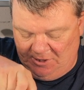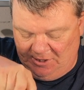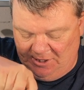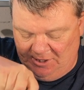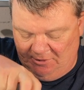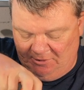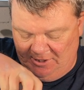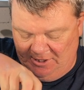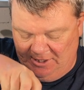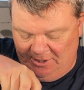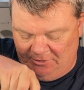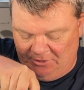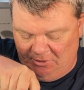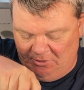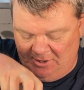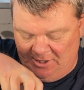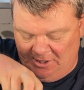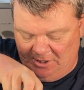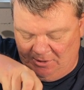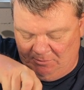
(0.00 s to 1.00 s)
Can I now do
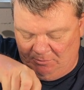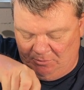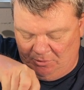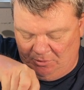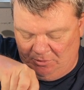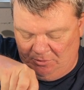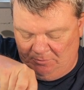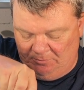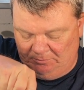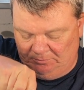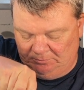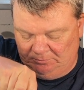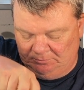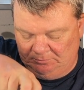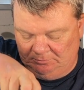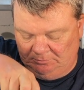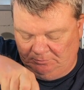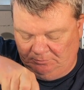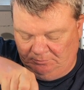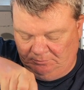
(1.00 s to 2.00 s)
that up more?
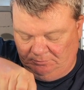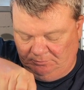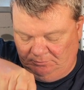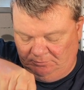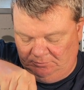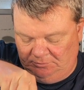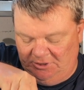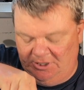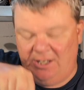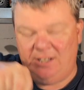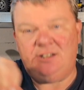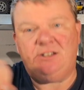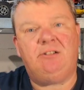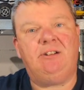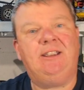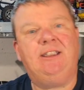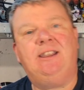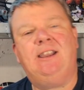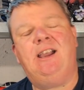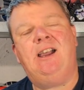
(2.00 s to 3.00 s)
Yes,
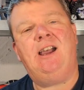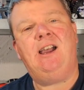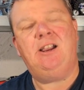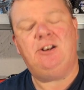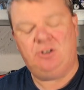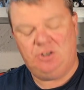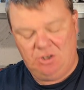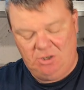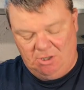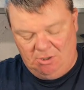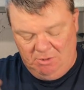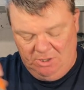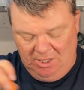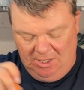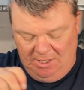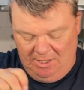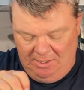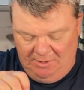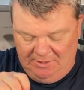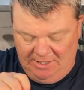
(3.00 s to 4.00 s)
I can, yeah.
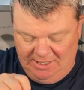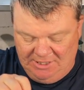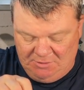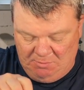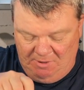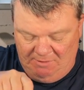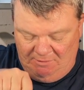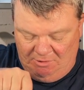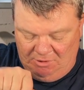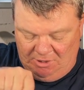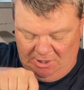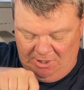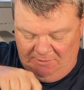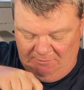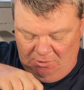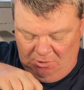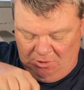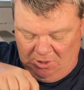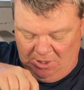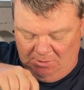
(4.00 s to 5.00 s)
That's where I'm going
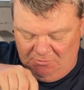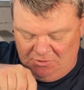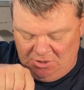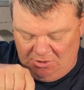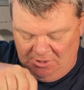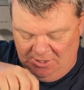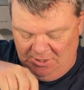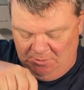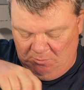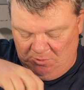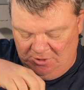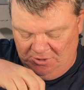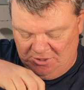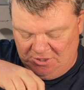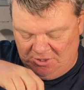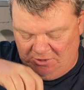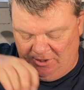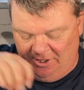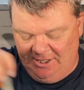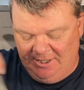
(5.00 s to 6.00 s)
wrong. I'm tightening one
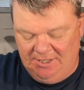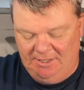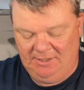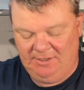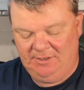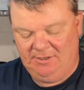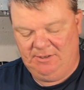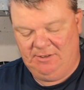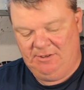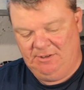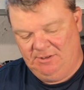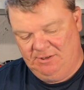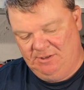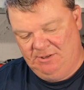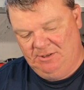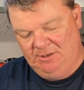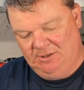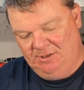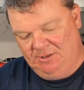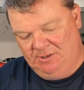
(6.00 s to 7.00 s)
side.
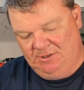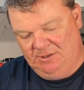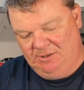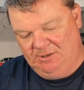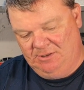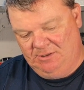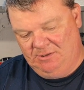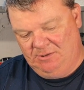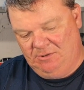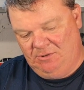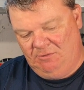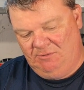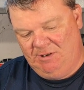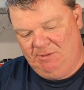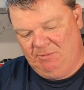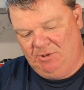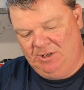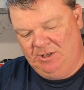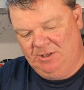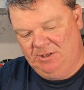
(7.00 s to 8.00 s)
Or
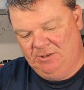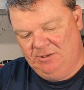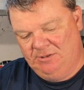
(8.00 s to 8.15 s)
am I?